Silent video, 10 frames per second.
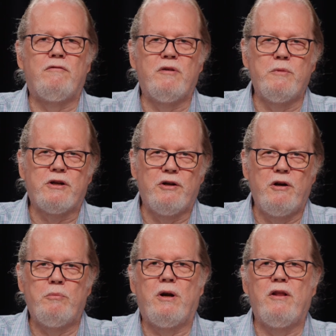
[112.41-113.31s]
from the
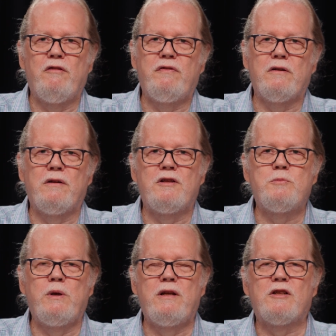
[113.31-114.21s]
current part of the field
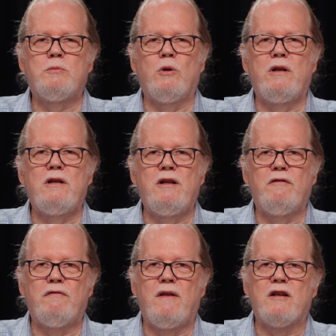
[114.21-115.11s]
that's being exploited.
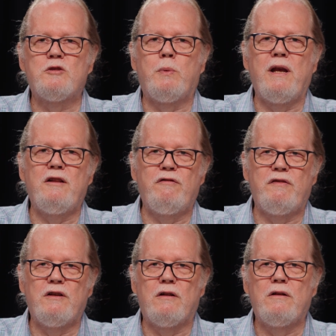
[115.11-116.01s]
If they expand the
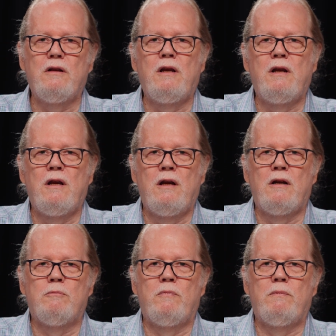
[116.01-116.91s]
field
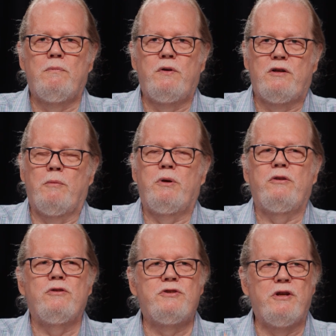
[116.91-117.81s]
to
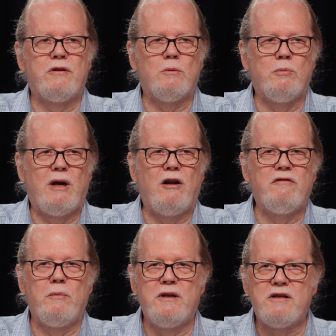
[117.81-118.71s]
produce geothermal power
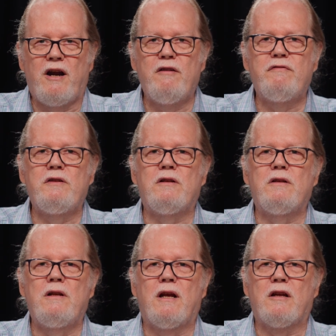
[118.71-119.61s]
from the entire
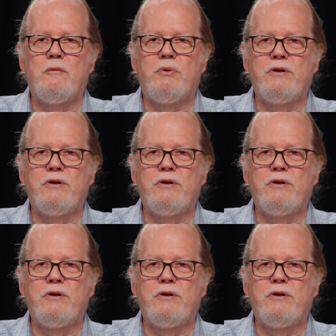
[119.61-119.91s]
field, then it could